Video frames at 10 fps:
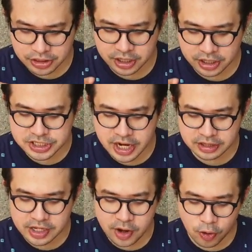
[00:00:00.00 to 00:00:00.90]
the
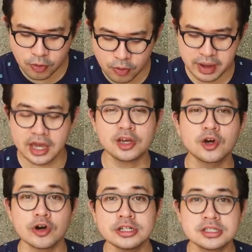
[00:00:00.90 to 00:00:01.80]
Cachetti Home
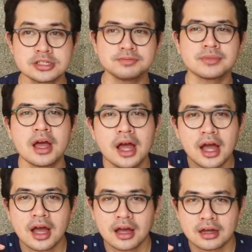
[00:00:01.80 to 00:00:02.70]
Baked Goods
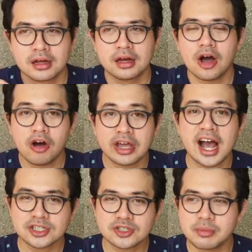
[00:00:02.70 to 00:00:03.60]
Okay, aso